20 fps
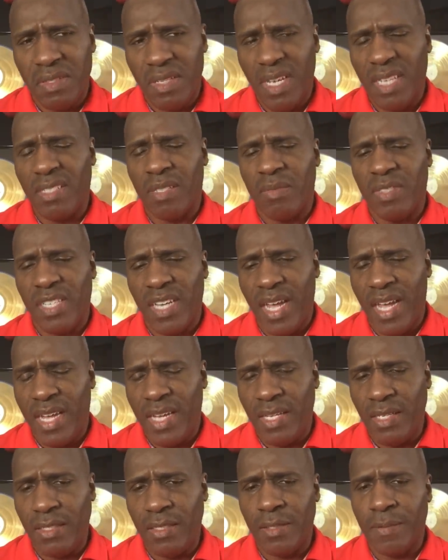and some
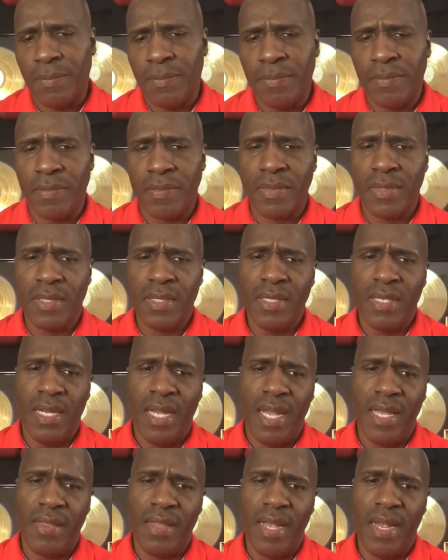change,
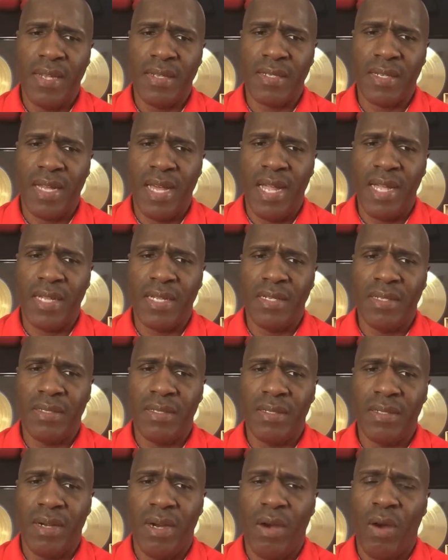and there's like
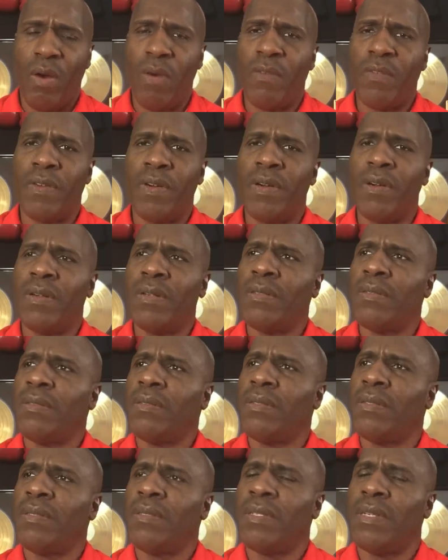over
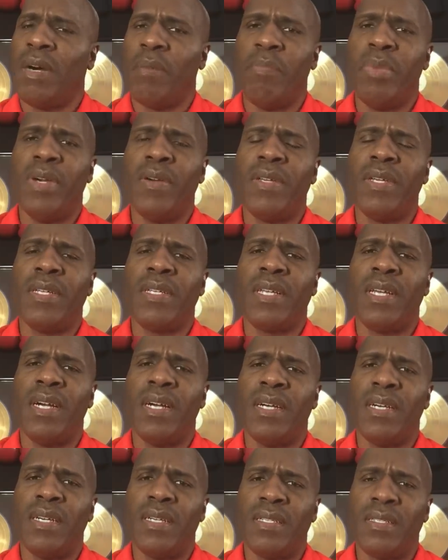a billion
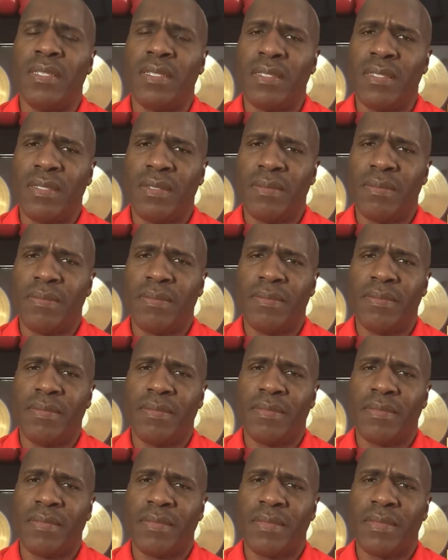guns.
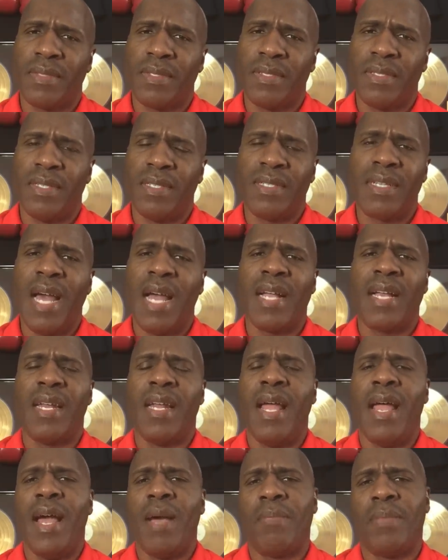It's not going
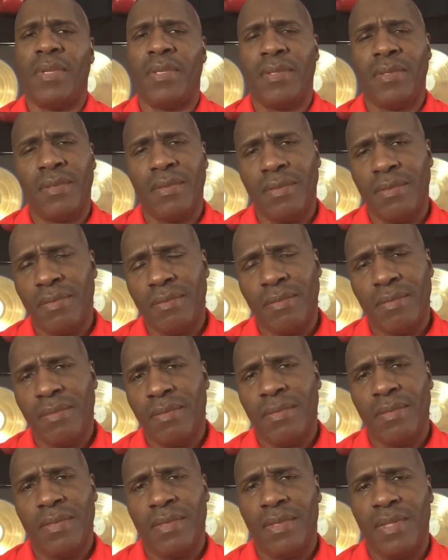to happen.
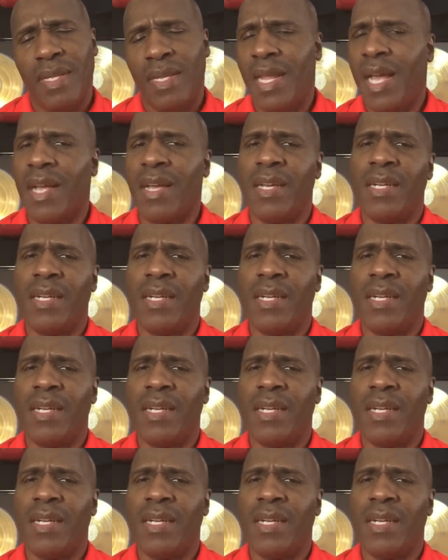They're not